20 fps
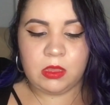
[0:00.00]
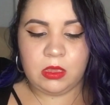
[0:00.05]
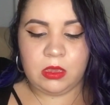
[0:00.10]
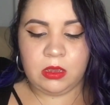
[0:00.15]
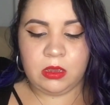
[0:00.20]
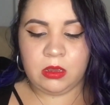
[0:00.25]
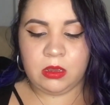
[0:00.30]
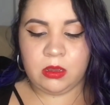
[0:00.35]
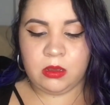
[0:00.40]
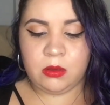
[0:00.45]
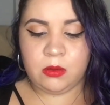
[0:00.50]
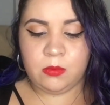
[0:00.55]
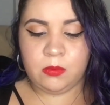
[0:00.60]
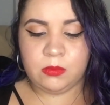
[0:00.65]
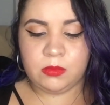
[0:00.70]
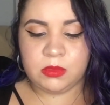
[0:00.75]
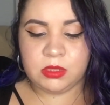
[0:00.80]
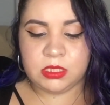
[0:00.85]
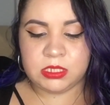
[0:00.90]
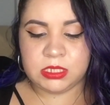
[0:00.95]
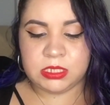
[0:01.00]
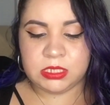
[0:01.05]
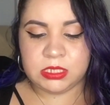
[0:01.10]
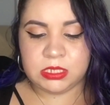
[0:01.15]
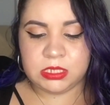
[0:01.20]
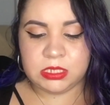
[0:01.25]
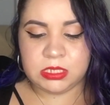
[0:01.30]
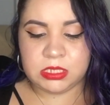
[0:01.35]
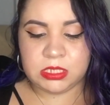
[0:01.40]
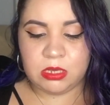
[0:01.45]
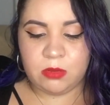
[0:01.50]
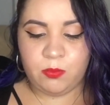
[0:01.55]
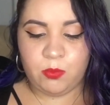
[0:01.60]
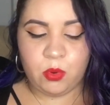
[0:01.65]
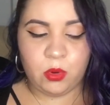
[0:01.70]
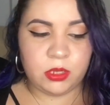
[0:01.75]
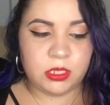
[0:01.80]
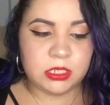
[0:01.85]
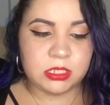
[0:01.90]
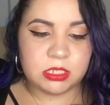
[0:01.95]
Um, this is a
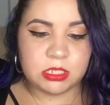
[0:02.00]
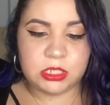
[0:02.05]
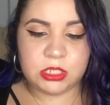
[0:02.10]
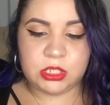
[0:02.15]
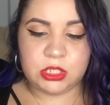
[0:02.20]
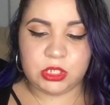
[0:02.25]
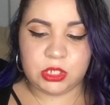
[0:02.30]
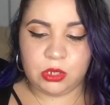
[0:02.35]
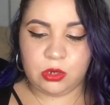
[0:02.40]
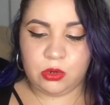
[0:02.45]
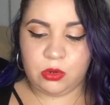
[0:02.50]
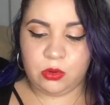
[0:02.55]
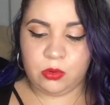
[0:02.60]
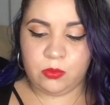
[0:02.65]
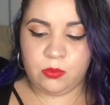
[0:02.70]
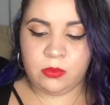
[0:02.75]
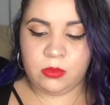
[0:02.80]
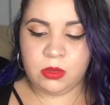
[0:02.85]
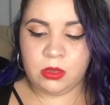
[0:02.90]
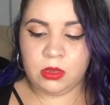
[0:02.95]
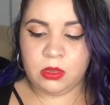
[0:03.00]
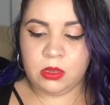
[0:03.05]
pointed dome.